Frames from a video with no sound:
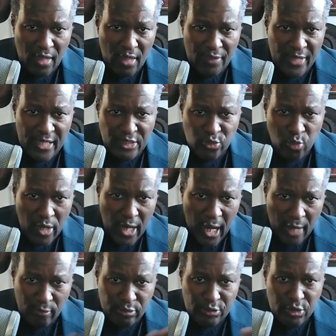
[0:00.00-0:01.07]
That's where I
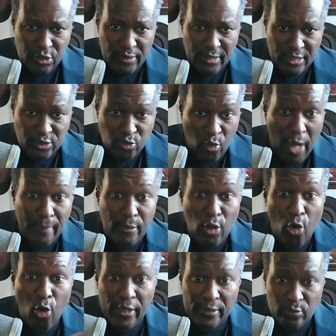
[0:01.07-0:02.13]
was. That's where I'm
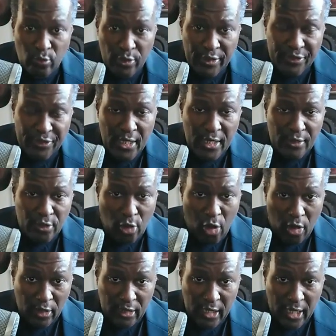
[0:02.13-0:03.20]
going with the
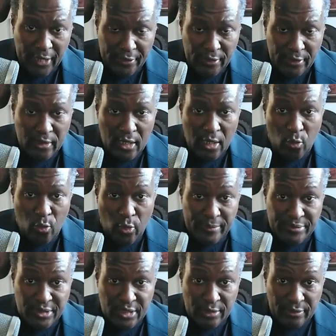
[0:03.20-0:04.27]
Hardliner web
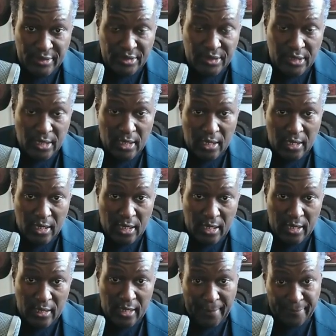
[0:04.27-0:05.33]
series
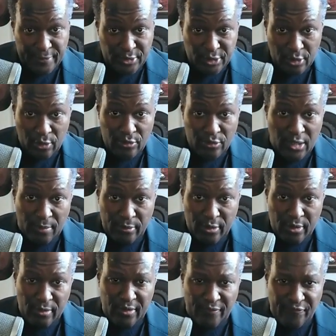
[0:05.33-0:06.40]
uh, episodes. I'm
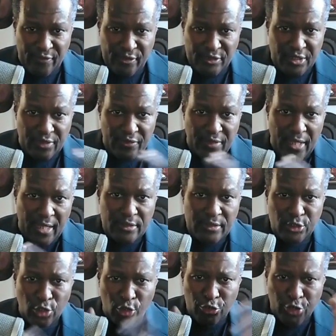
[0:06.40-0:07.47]
converging that. You
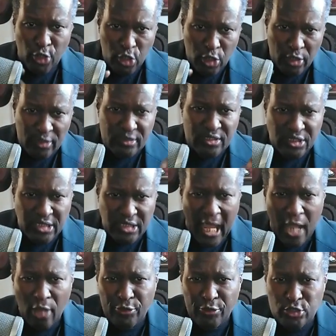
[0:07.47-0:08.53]
know, the look, the
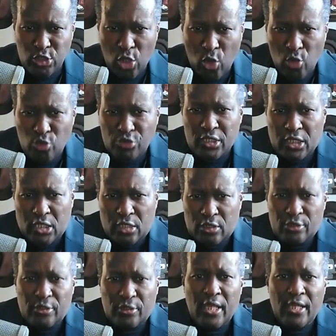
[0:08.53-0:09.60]
style, the tone, the
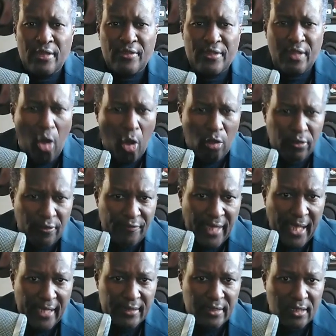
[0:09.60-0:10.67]
color, all of
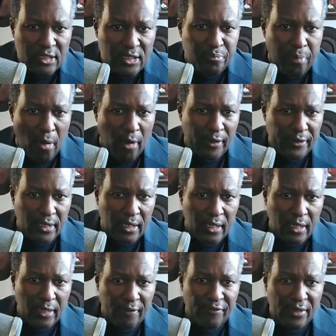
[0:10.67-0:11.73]
that is part
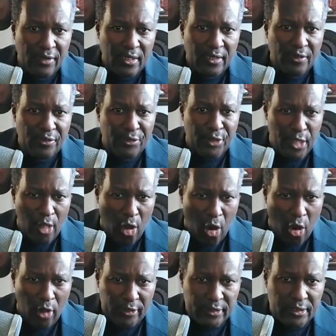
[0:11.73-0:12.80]
of the
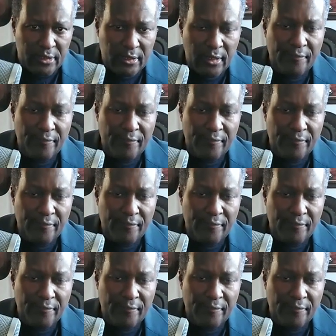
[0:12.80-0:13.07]
art.